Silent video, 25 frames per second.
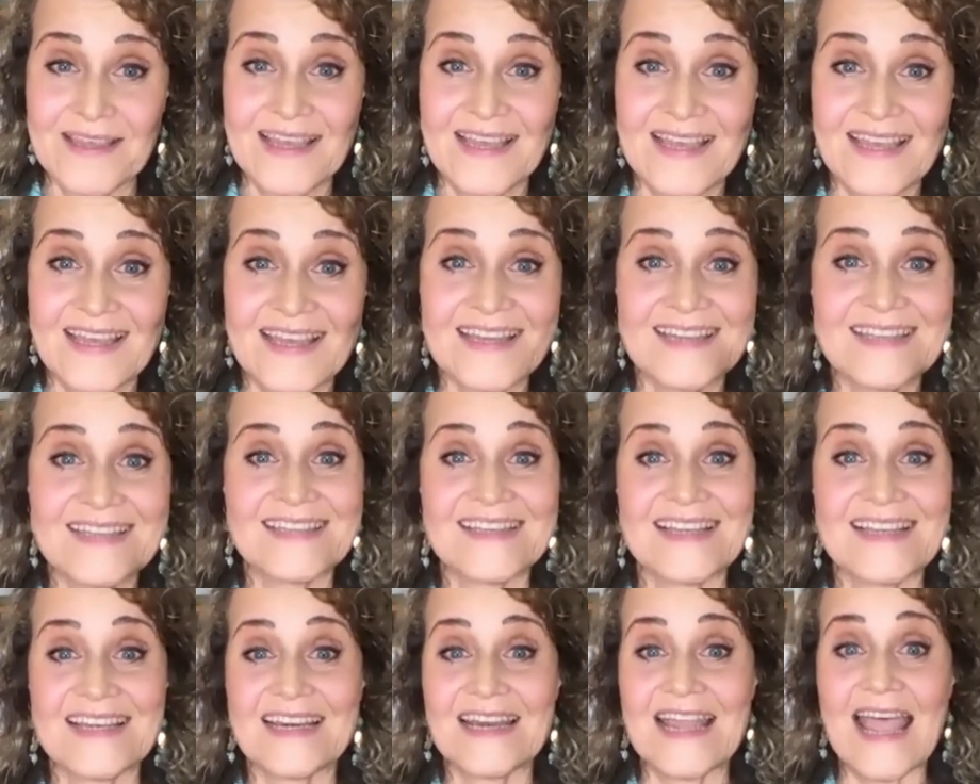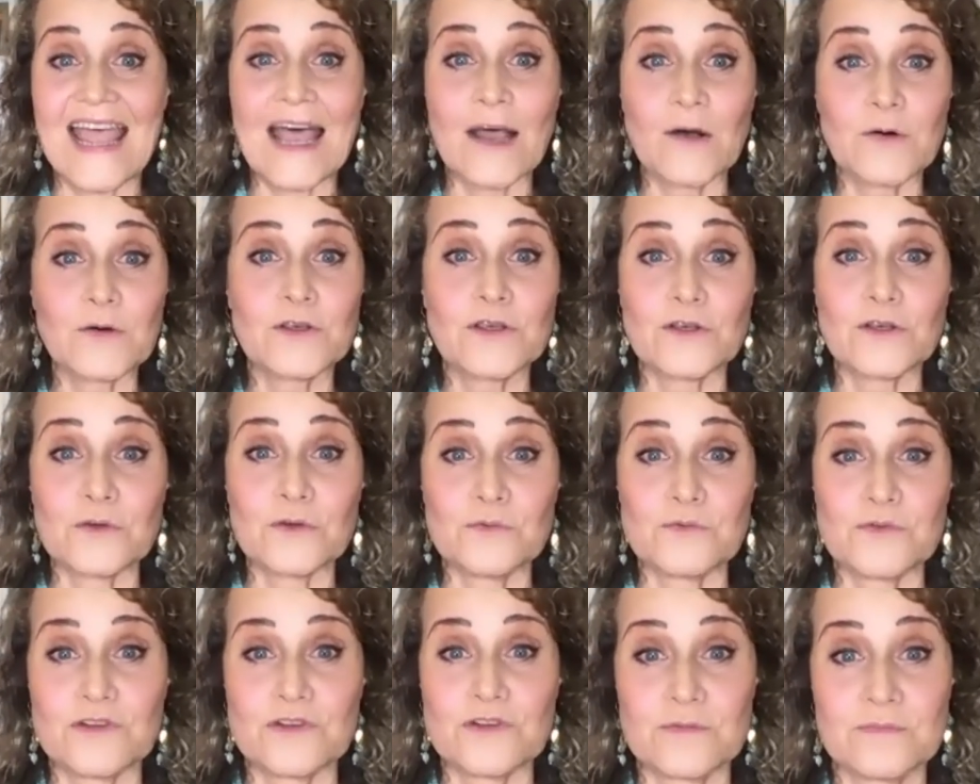It's saying, how
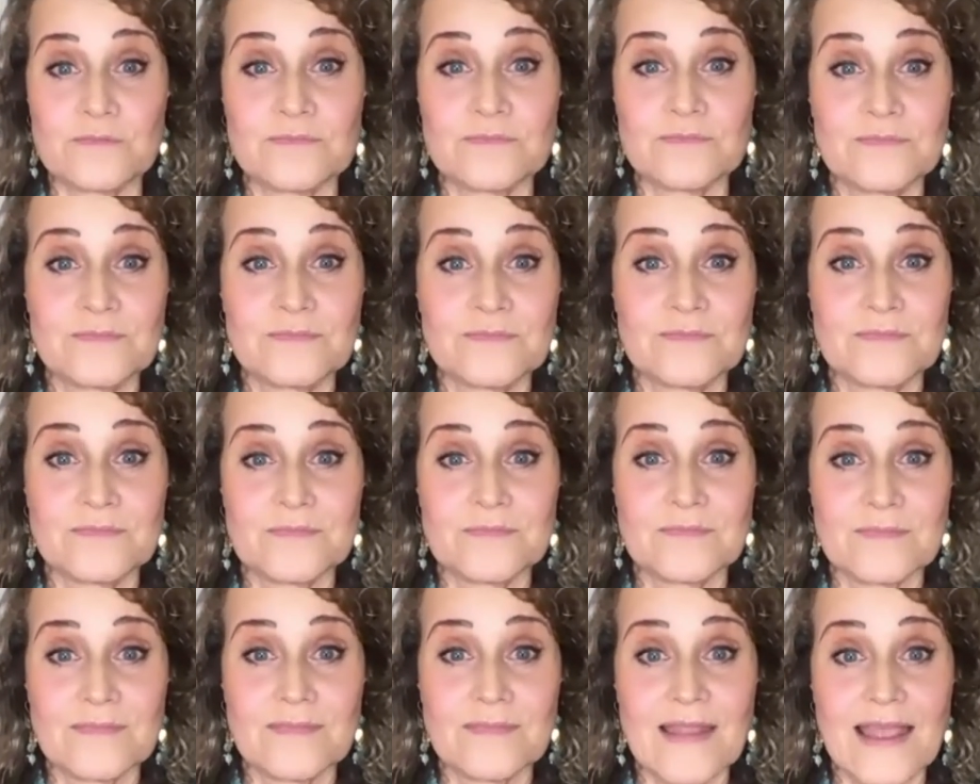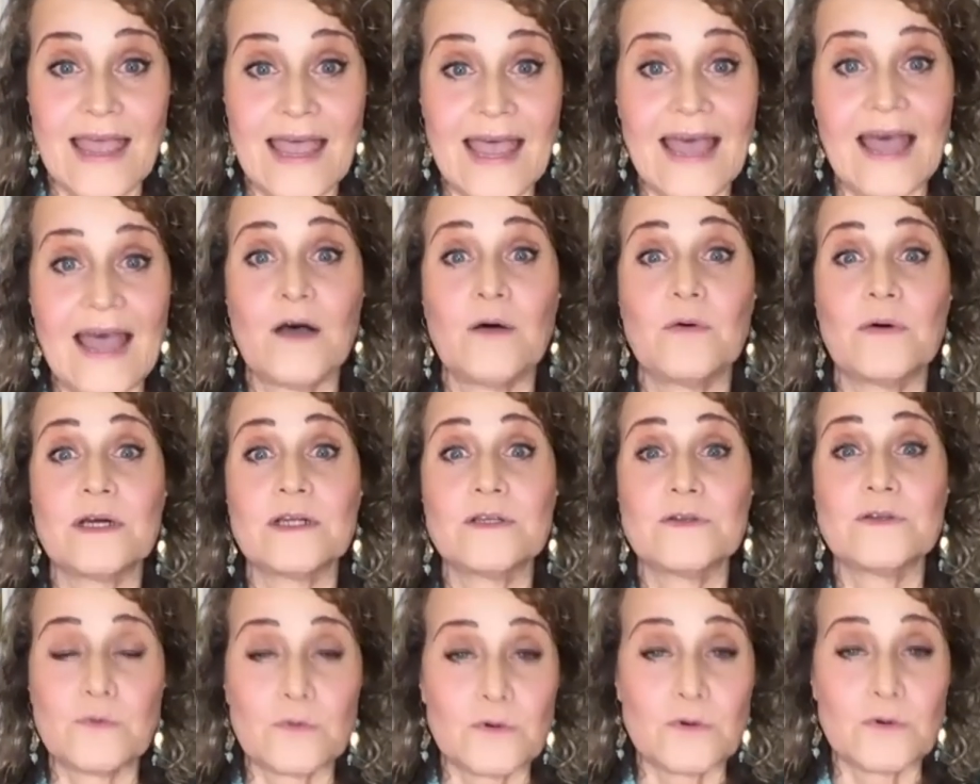cute, how
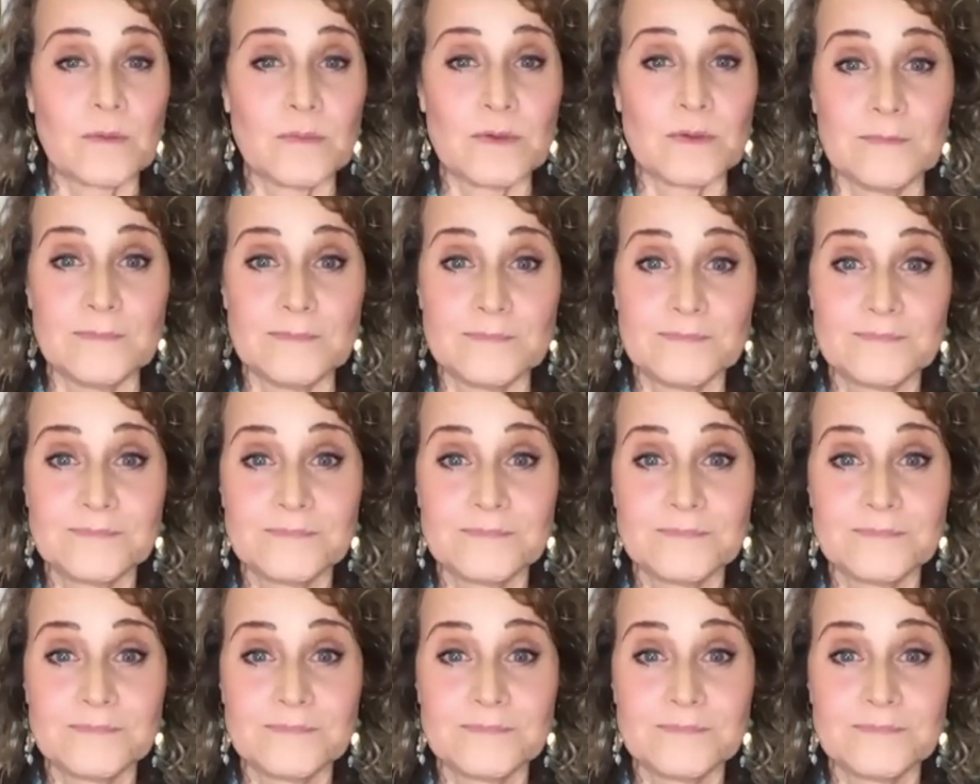adorable.